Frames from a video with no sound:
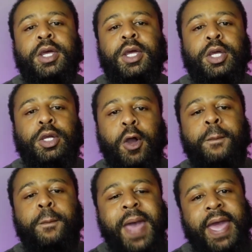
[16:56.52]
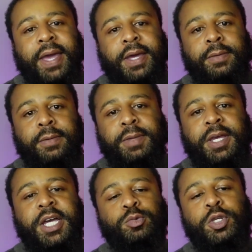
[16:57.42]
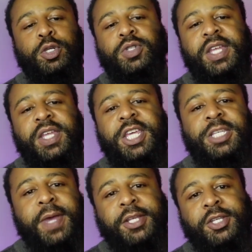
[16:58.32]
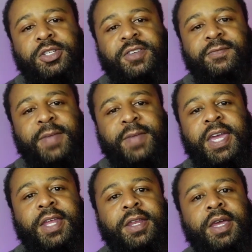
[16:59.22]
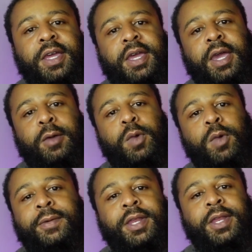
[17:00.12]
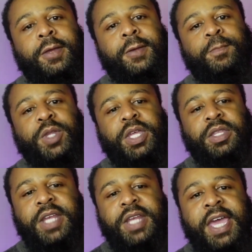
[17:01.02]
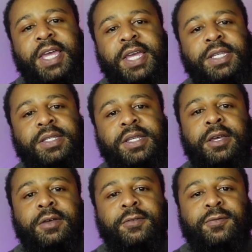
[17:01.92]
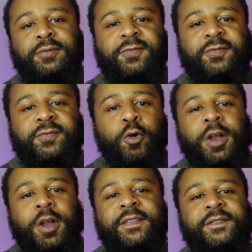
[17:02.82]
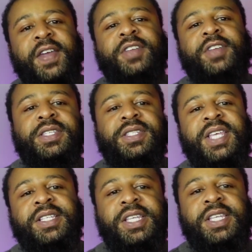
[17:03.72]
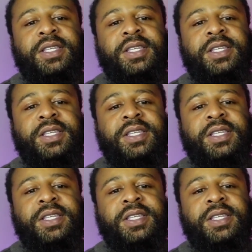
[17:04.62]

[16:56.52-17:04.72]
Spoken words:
go back, because when you see these pictures of men and women in the days 40, 50, 60